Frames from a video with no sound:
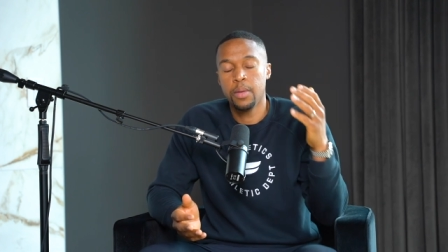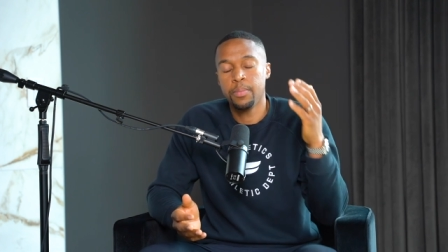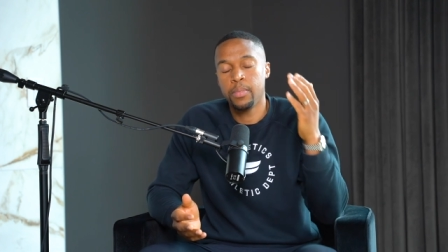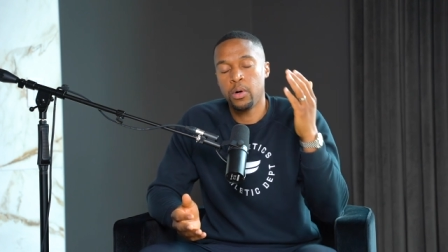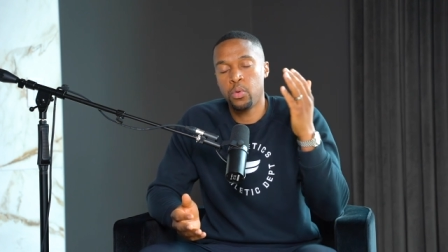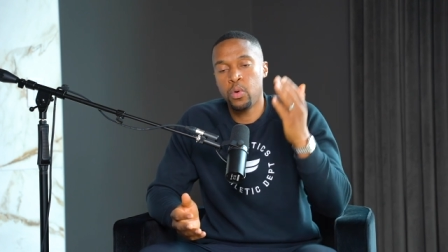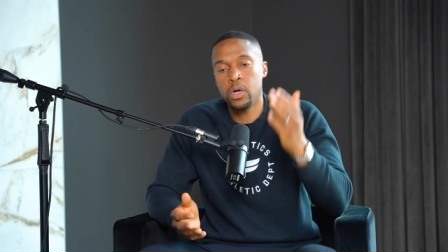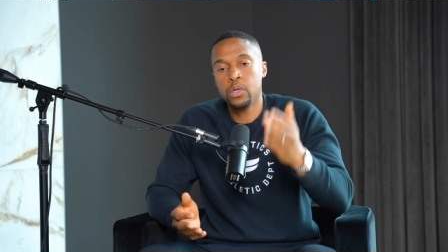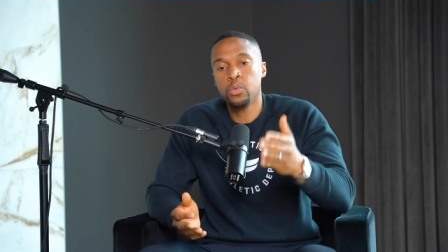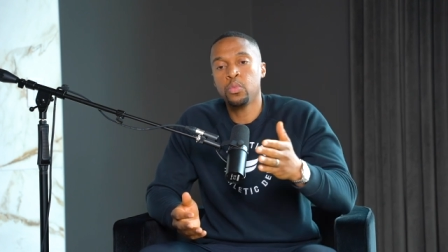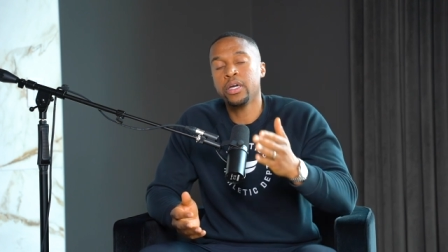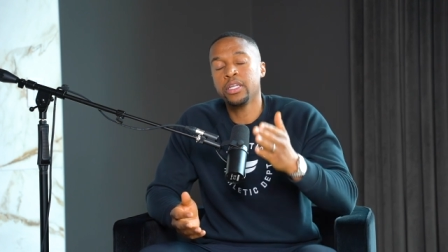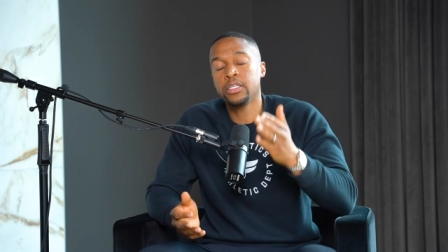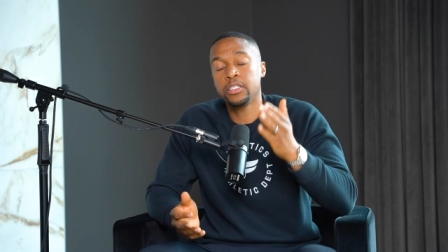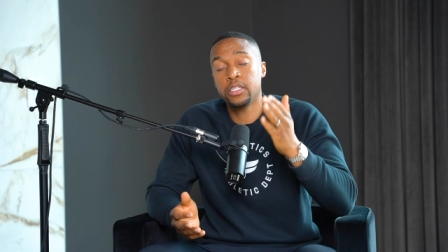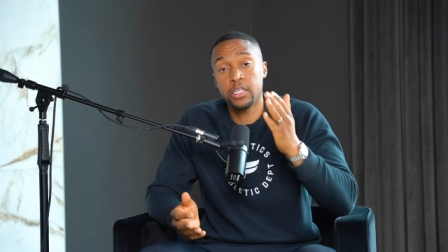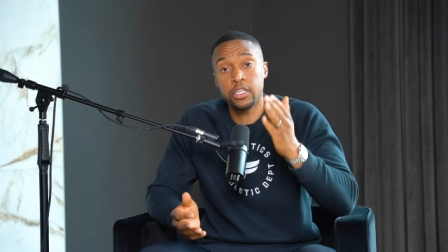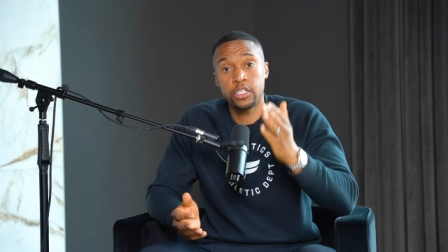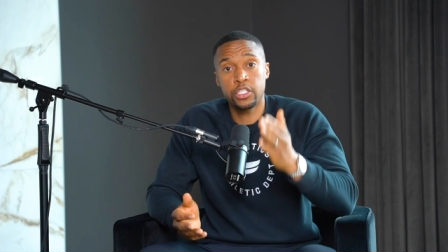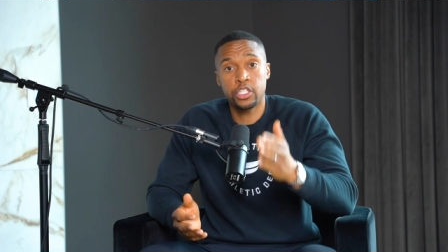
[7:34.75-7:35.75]
But one way
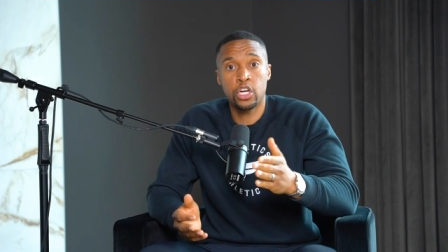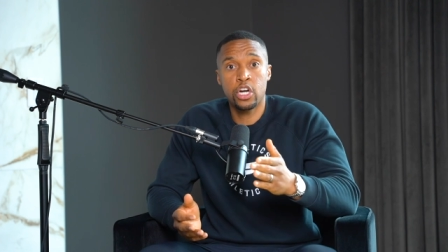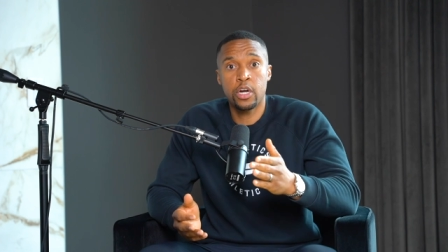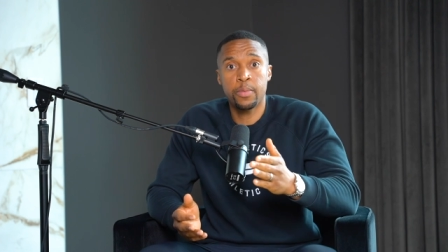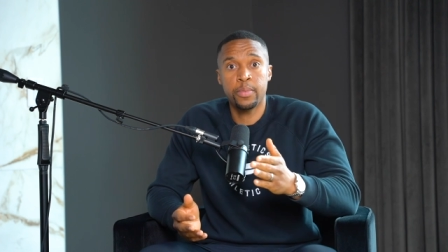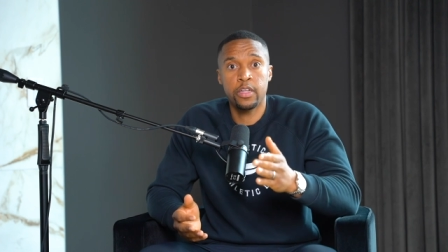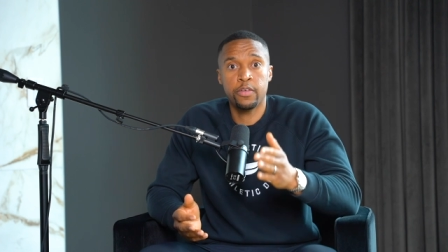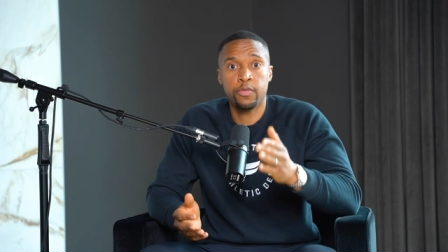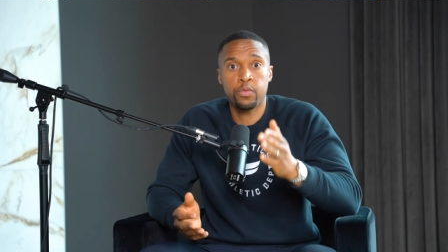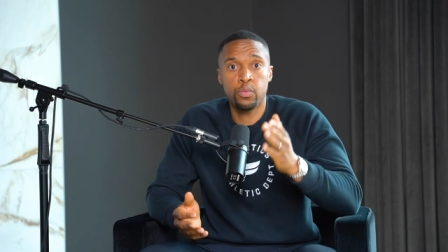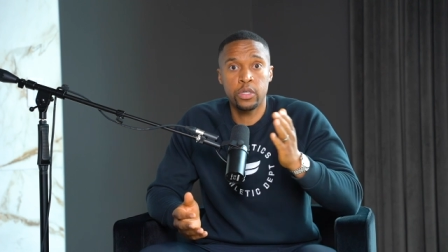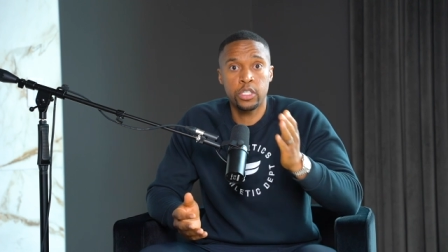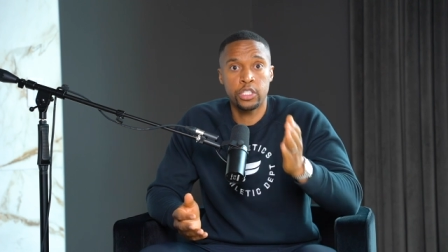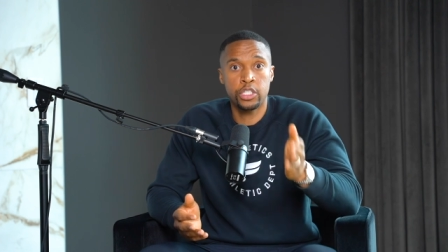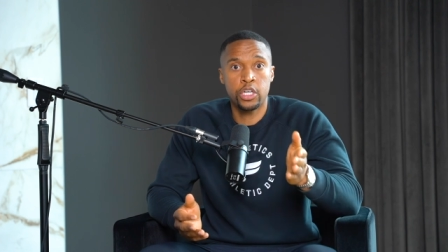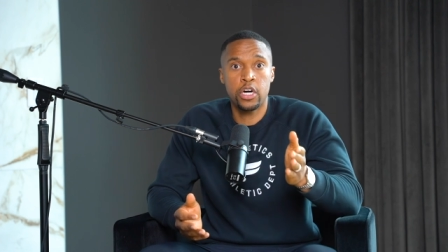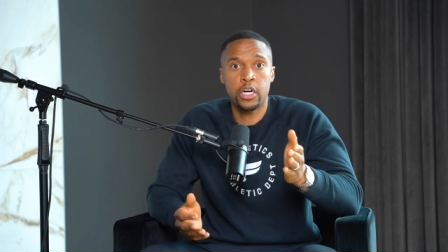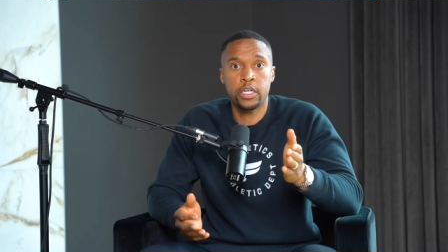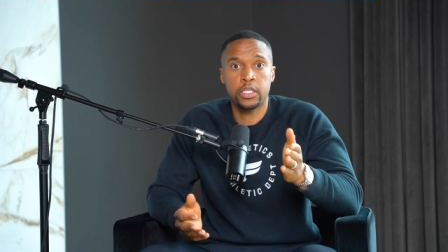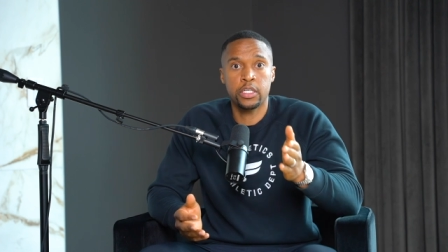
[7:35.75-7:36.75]
to determine if we're
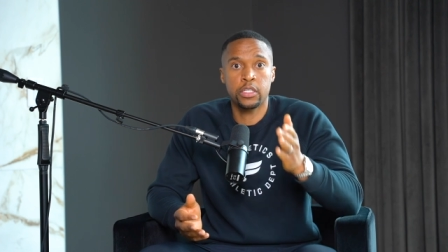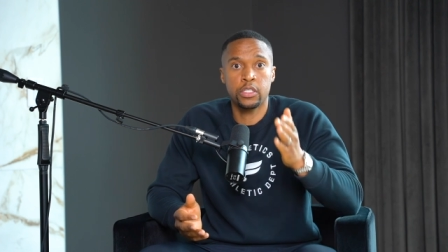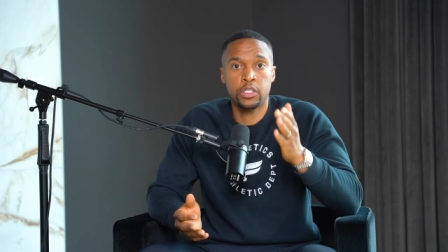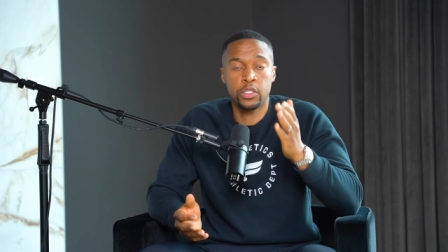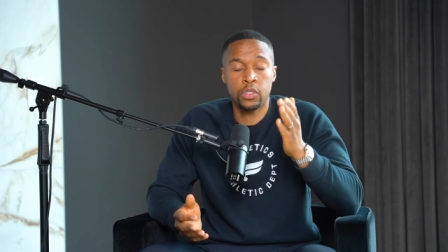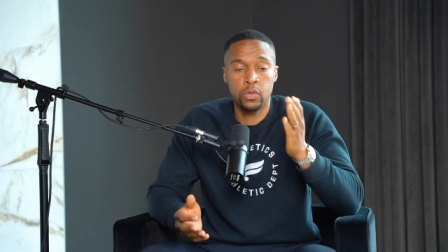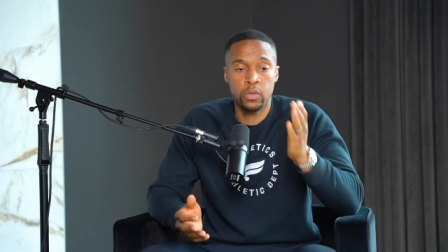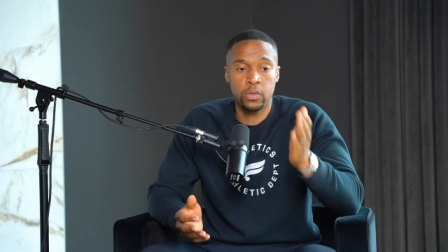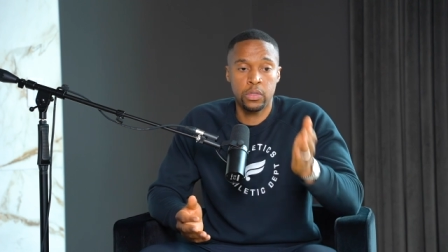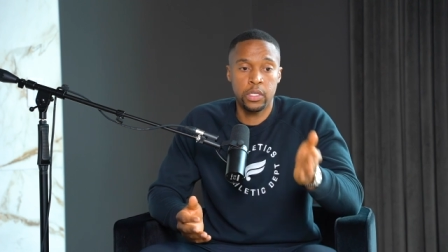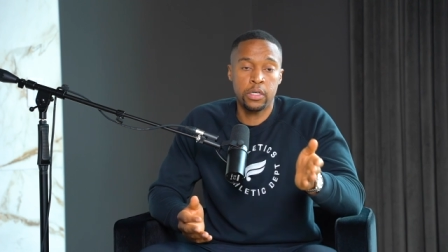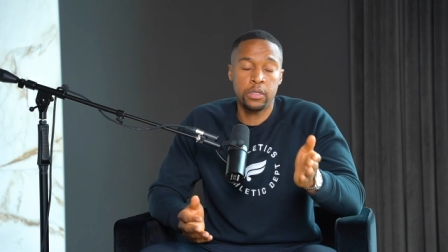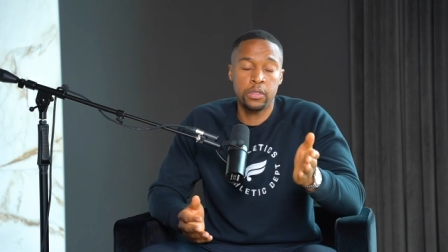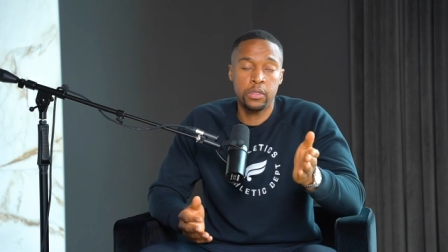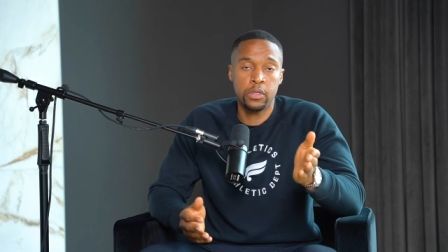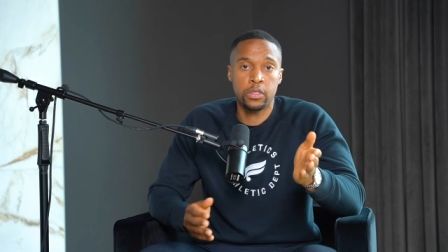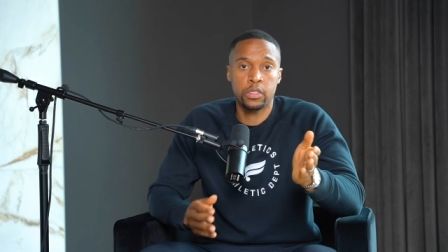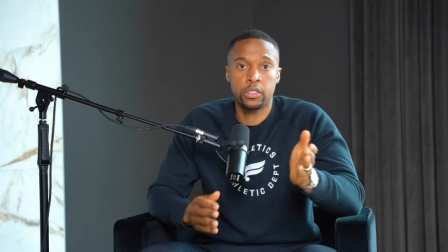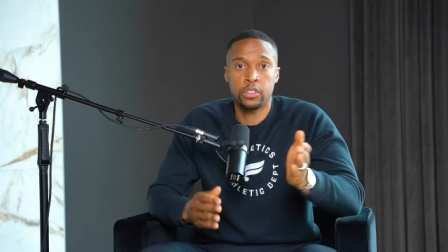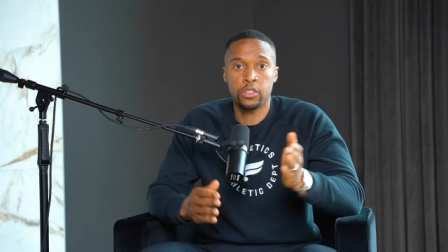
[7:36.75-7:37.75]
charging too little
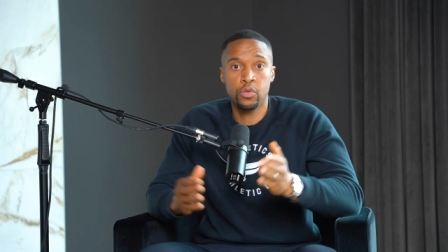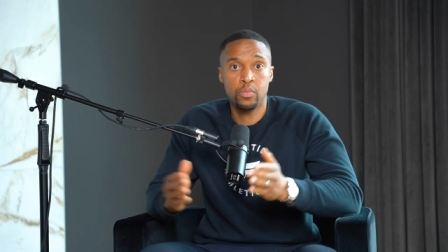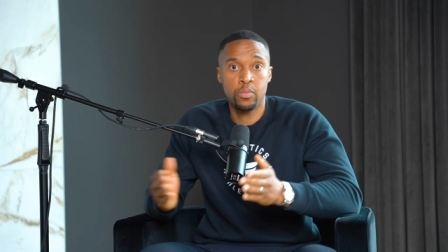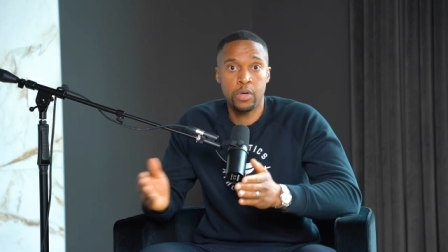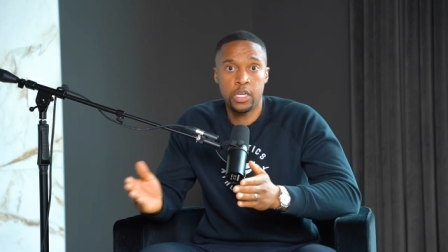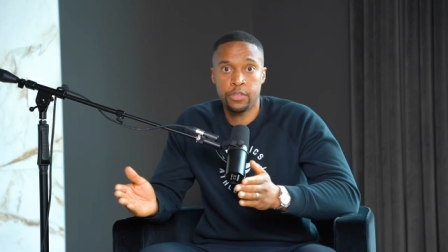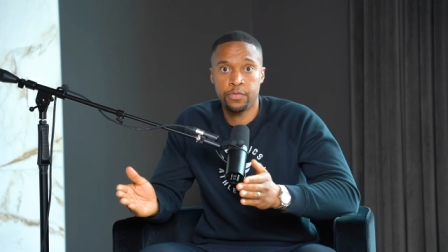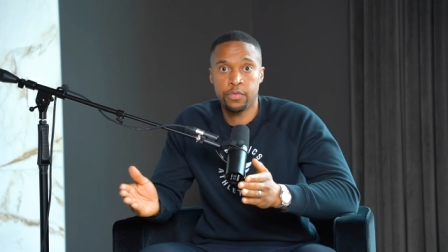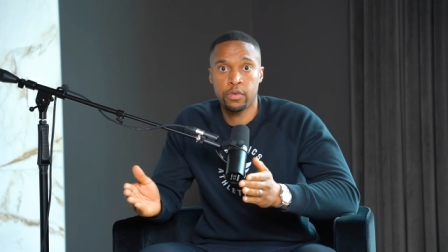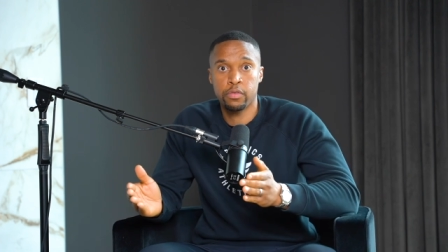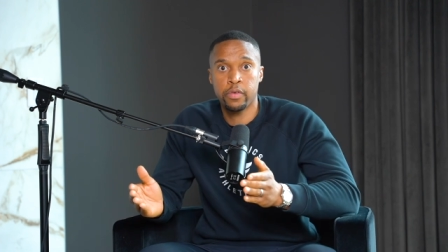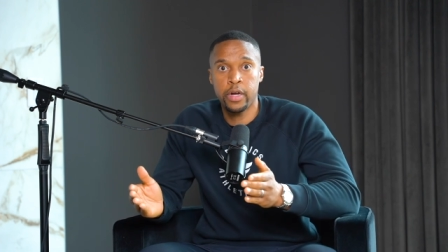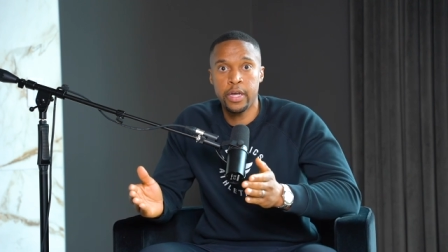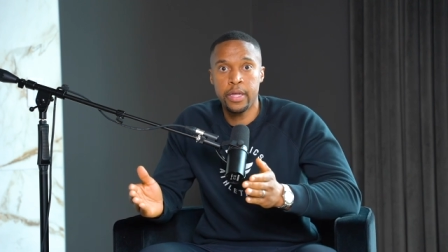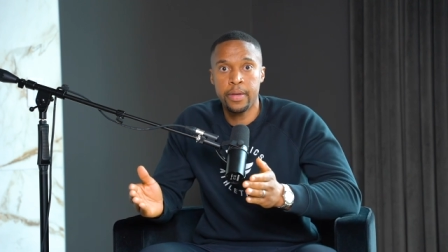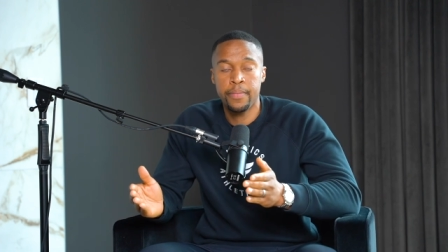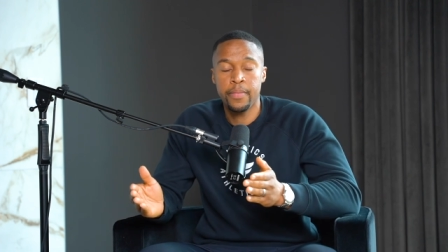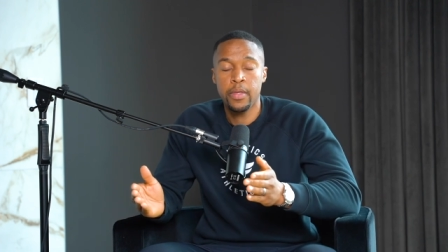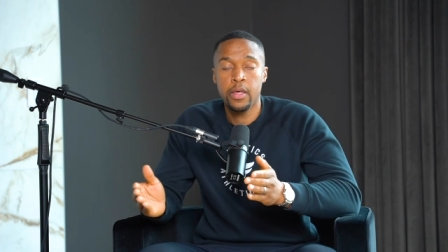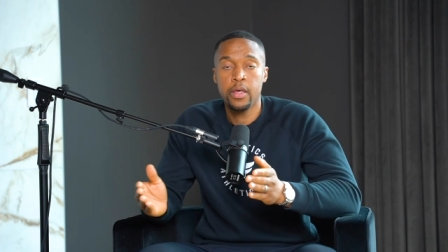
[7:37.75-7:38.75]
or too much for rent